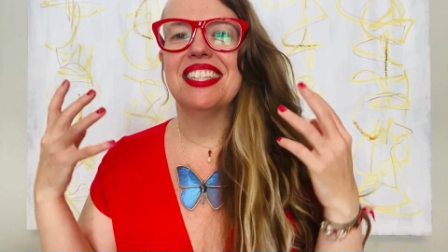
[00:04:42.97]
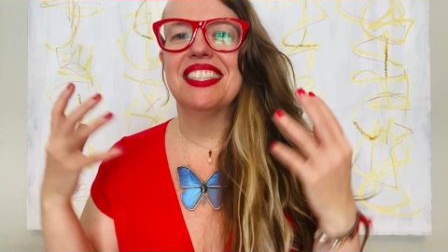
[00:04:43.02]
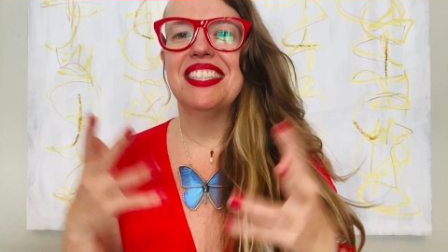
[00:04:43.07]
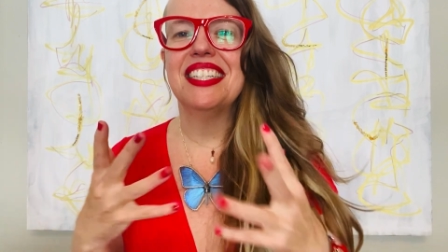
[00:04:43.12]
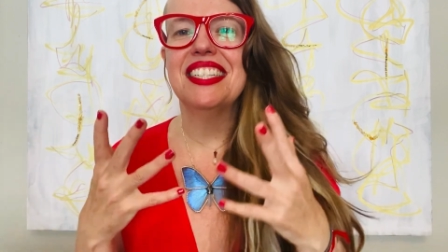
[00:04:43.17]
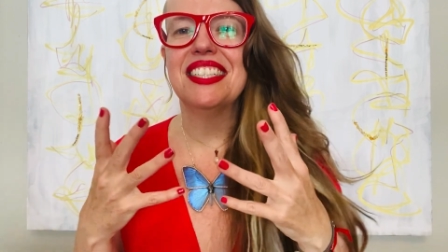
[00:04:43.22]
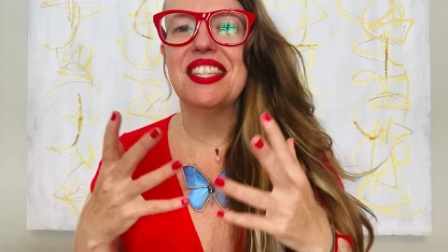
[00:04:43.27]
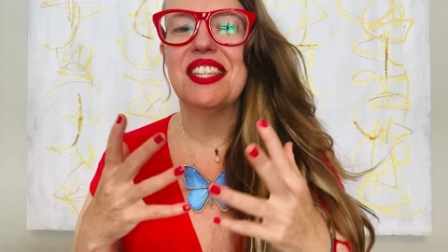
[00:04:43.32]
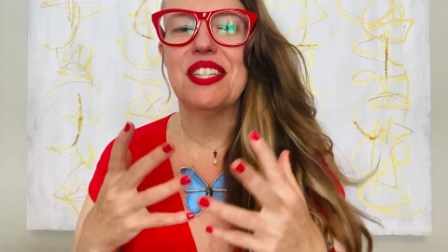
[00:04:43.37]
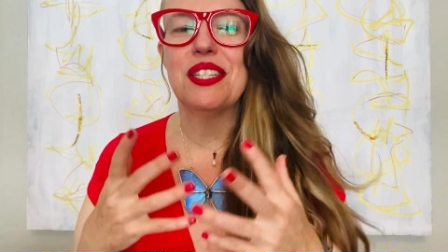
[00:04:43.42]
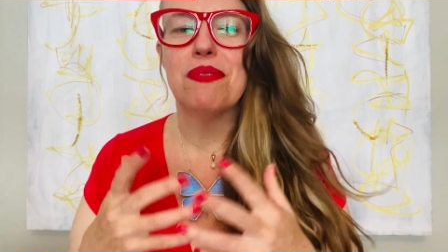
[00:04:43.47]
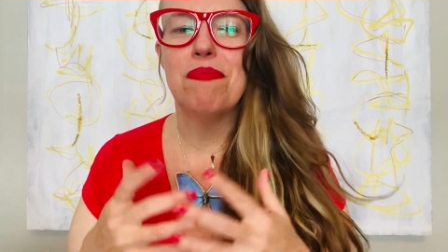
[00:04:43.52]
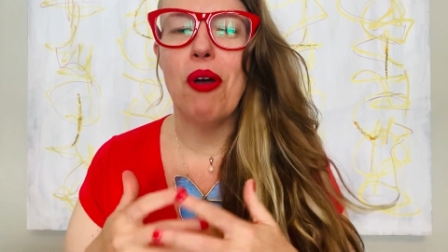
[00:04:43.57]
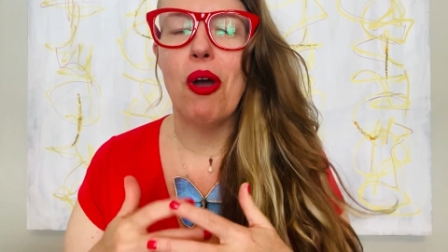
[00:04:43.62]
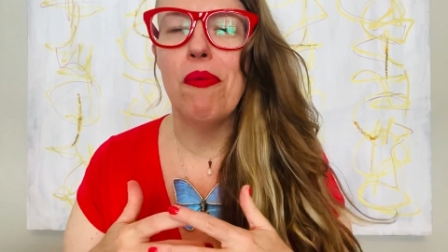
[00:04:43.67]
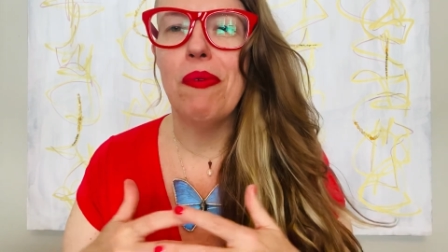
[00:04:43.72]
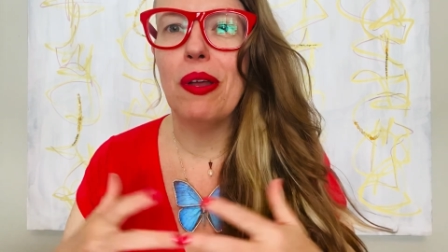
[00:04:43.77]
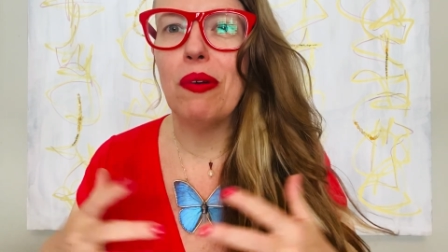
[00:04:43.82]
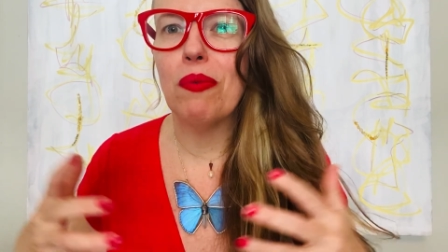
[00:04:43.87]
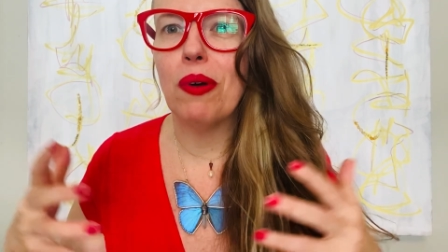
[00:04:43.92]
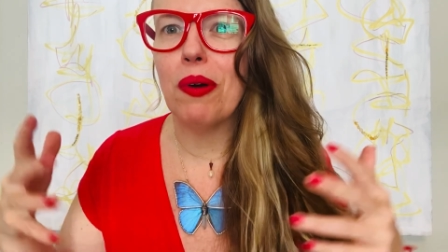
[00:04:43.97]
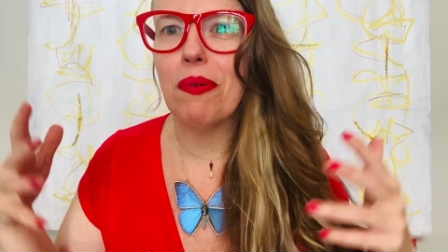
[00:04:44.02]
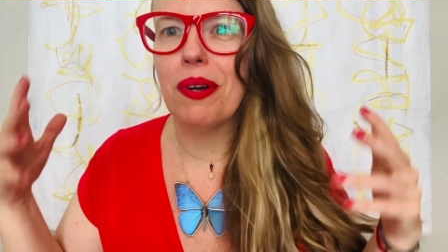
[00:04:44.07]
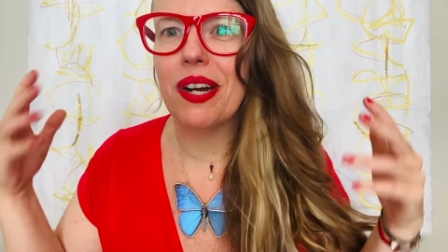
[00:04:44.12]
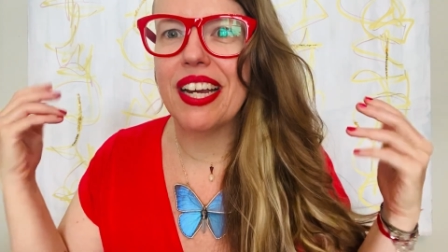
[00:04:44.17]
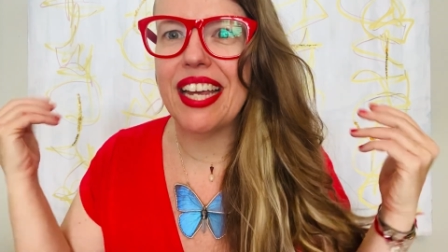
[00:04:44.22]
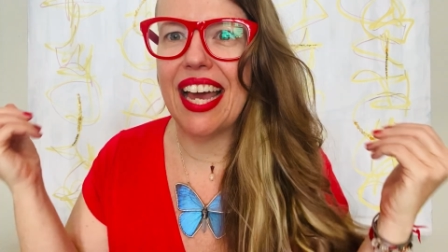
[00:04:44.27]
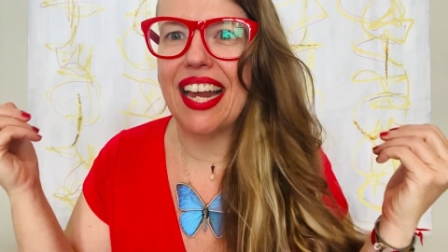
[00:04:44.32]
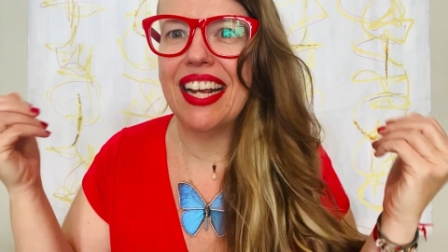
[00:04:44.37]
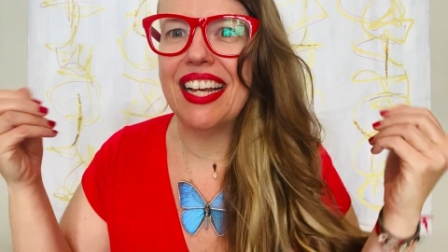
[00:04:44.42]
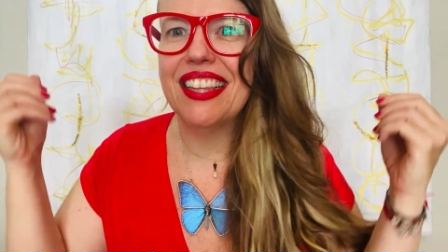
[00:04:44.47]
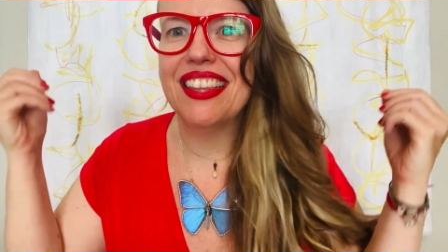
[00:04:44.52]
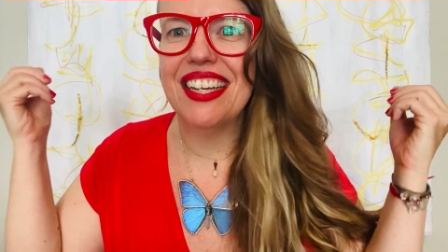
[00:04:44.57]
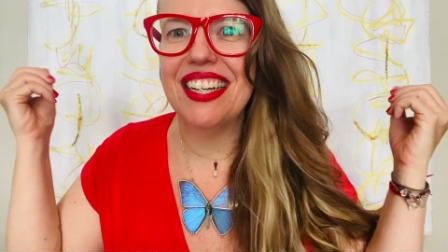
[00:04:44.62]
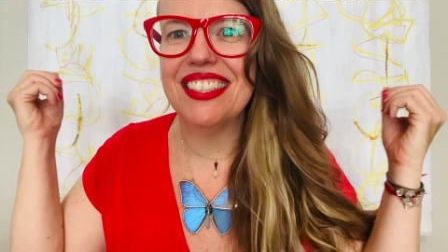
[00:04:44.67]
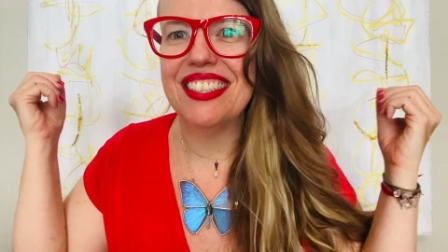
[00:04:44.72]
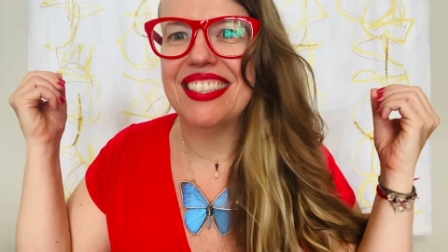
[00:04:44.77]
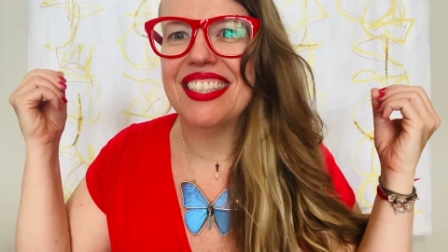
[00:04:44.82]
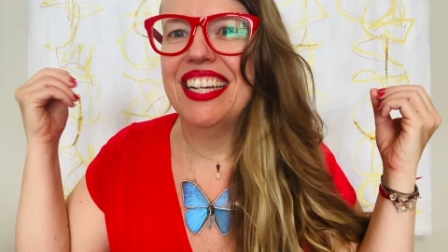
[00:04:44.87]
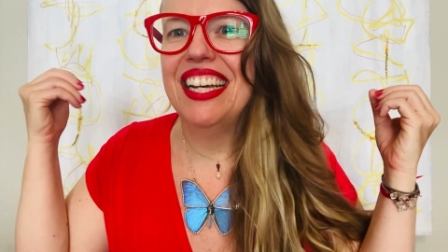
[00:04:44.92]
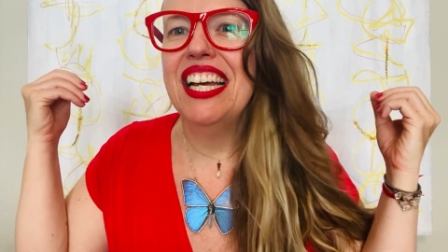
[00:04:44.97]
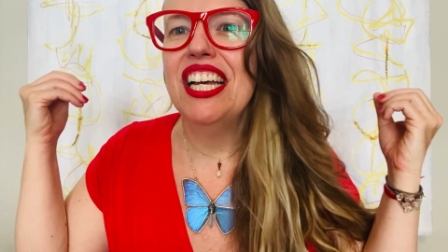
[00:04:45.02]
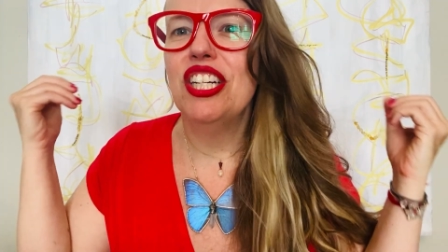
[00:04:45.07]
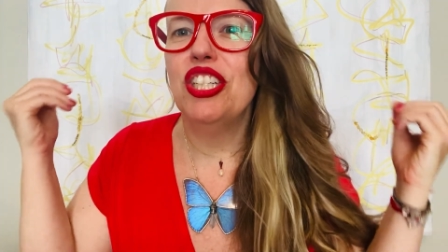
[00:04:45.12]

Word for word: this is this moment where we're getting this